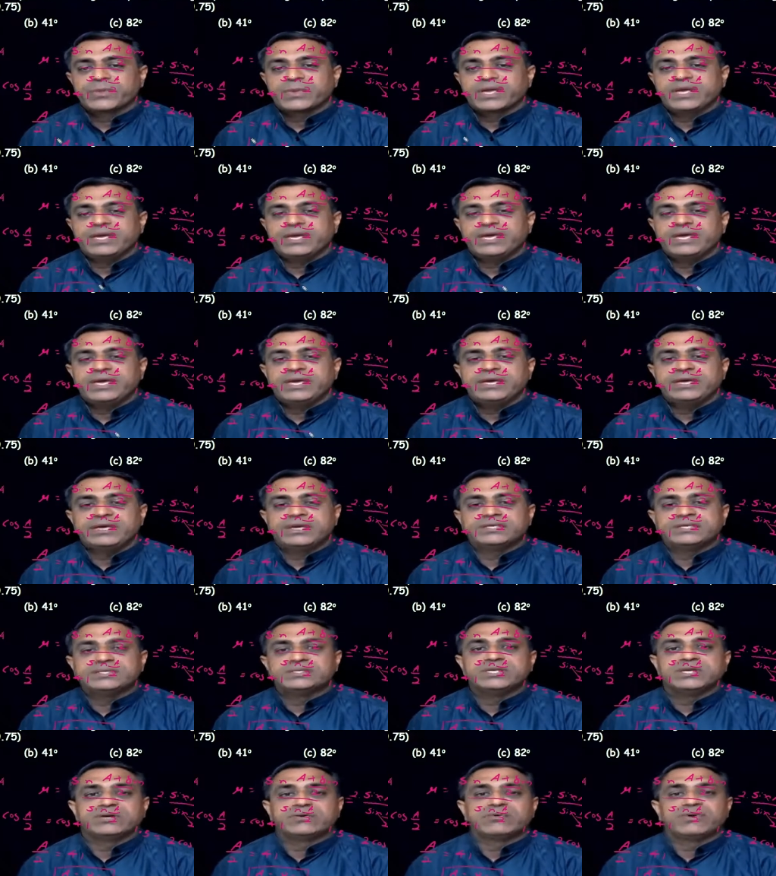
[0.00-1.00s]
A
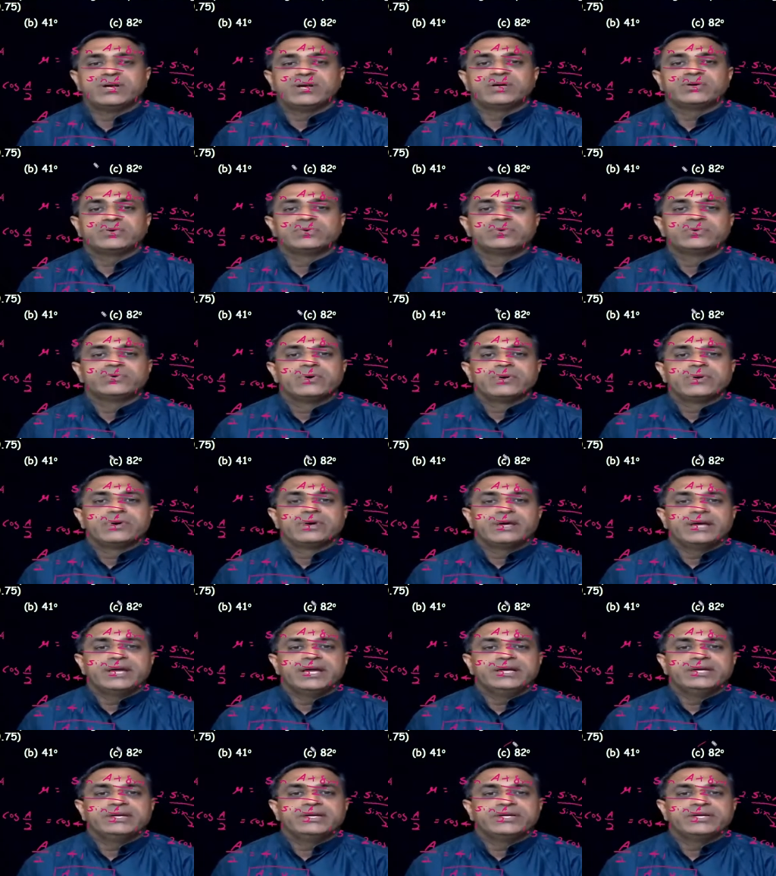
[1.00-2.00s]
is equal to
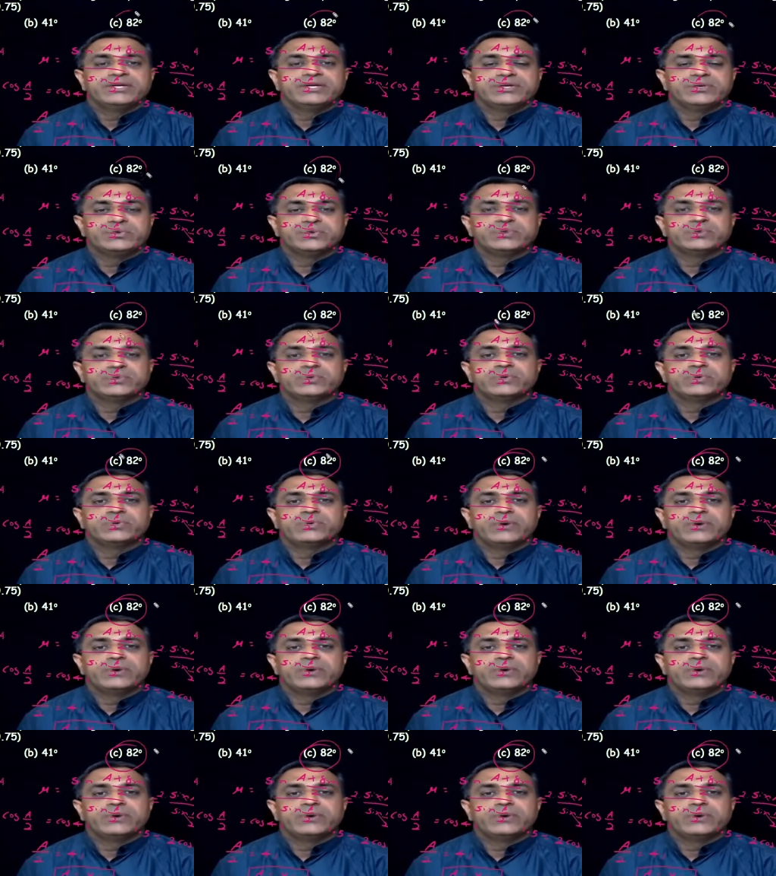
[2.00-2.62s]
82.